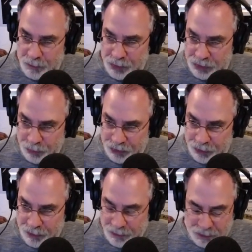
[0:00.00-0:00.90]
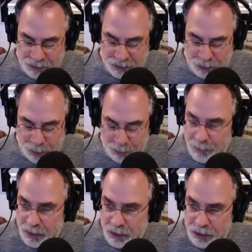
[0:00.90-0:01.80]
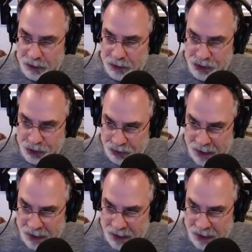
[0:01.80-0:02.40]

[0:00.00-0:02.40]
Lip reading: producer, you remember him, Suge